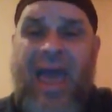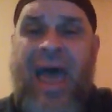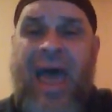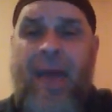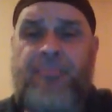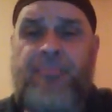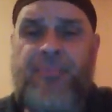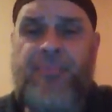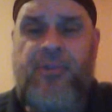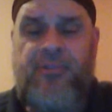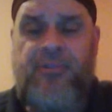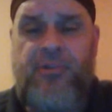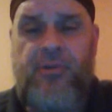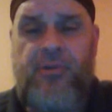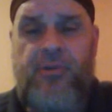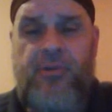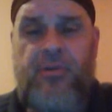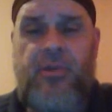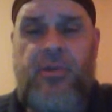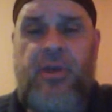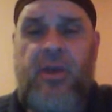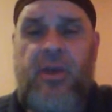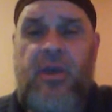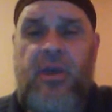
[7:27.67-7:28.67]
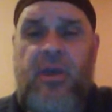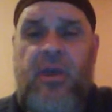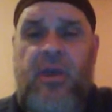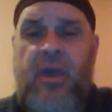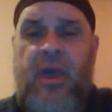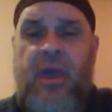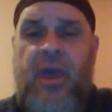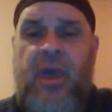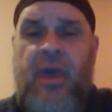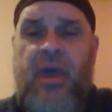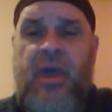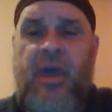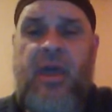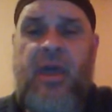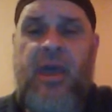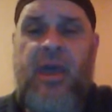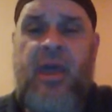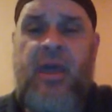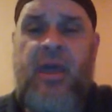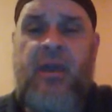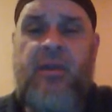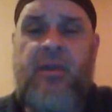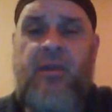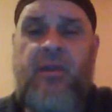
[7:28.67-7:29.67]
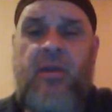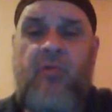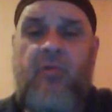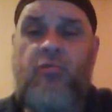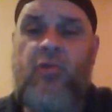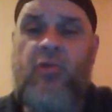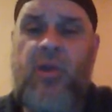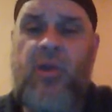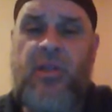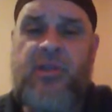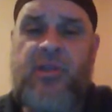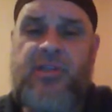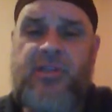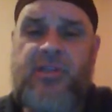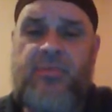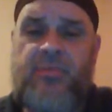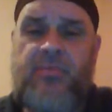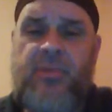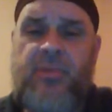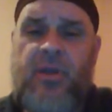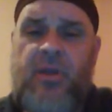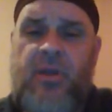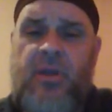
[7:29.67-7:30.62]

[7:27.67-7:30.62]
aptitude and realism.